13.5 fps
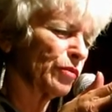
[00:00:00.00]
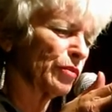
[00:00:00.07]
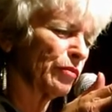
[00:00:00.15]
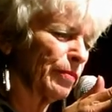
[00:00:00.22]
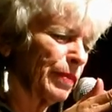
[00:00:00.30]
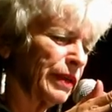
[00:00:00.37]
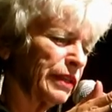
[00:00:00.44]
were
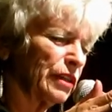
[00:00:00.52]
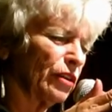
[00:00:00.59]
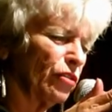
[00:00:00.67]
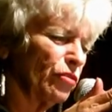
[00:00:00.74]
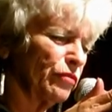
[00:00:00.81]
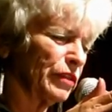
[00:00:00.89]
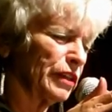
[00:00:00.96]
repeating
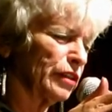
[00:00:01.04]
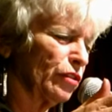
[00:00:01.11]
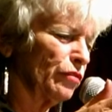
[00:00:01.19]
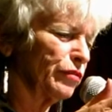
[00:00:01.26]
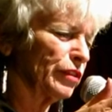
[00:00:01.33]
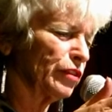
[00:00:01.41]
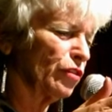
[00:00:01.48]
over and
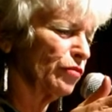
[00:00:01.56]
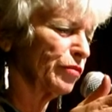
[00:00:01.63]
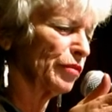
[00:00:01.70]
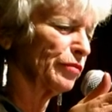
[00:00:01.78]
over and over,